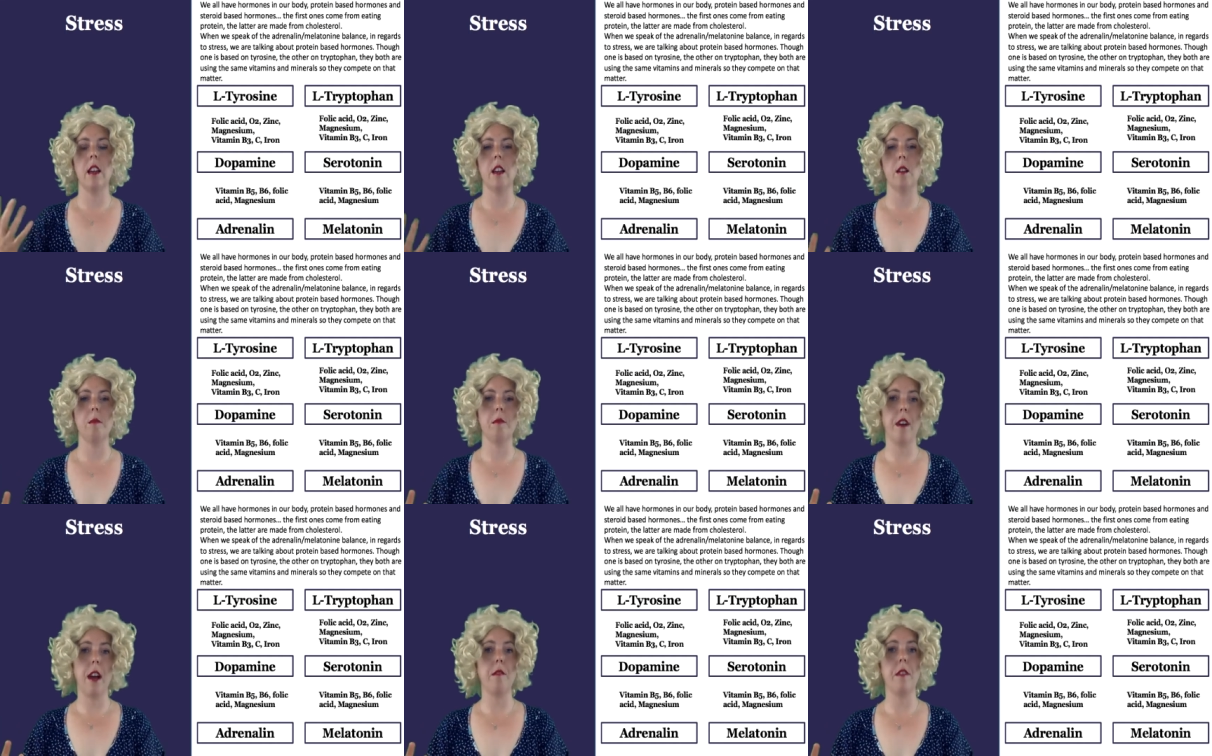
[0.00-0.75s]

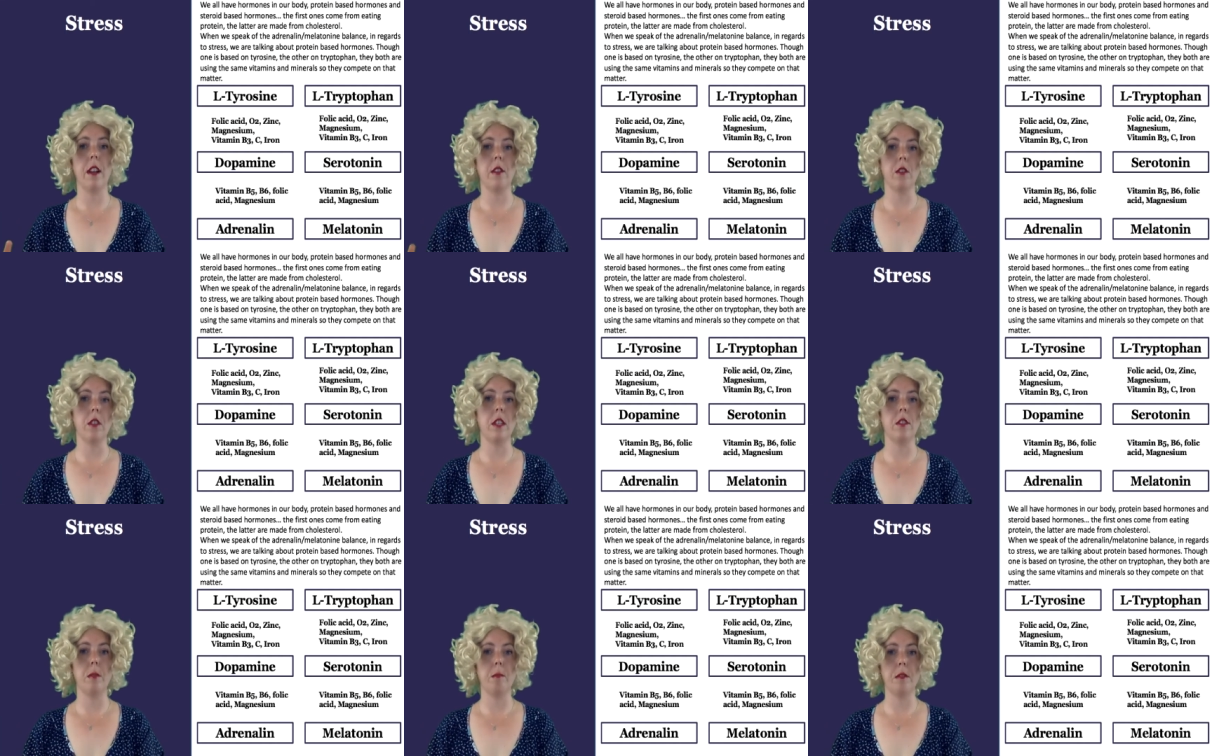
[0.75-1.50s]

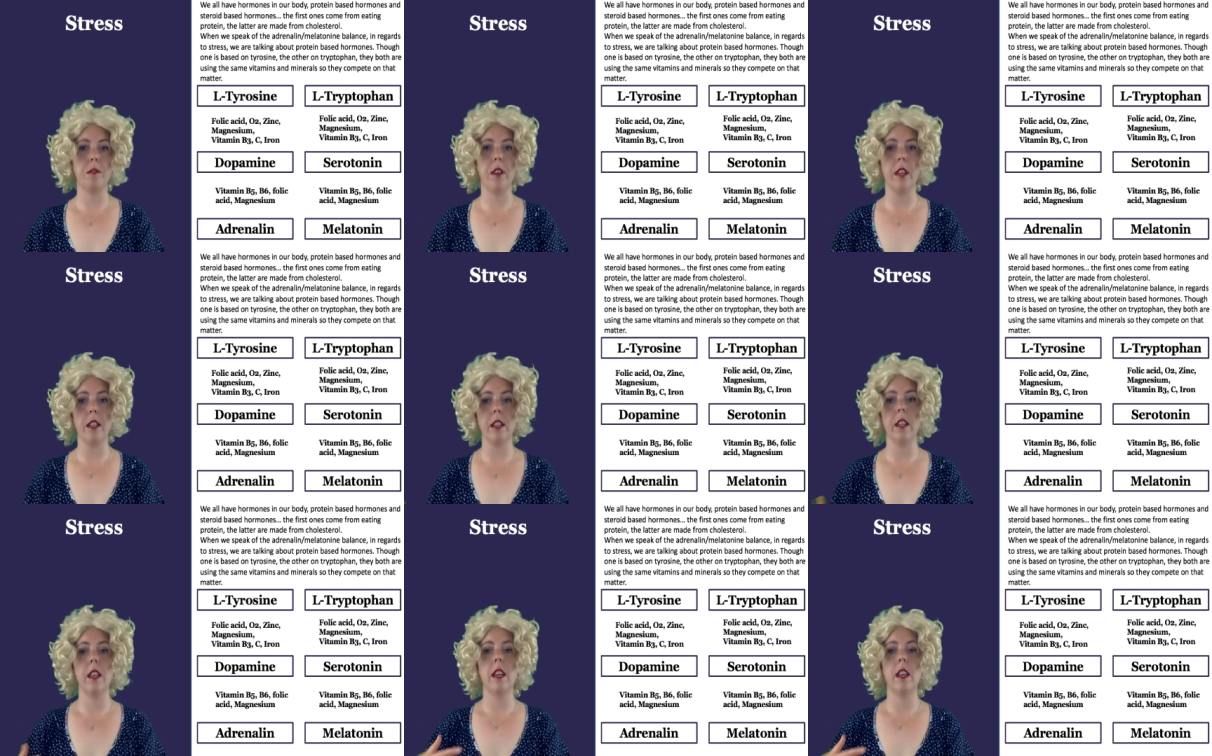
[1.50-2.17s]
5-hydroxytryptophan,